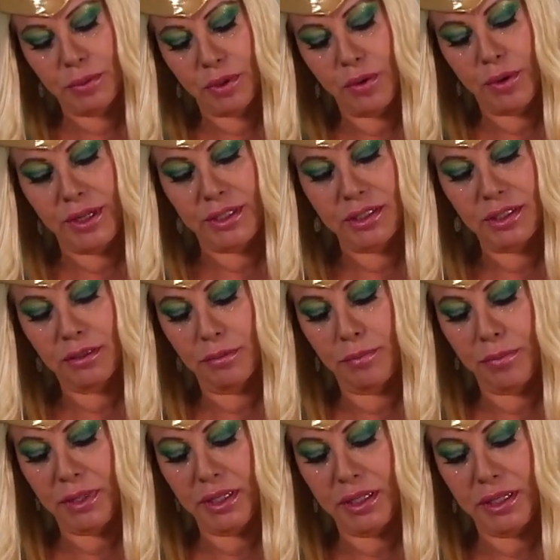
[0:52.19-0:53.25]
we're going to
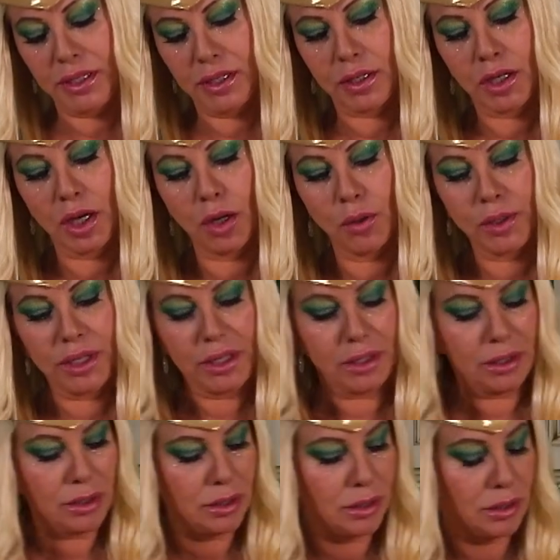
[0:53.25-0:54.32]
be coating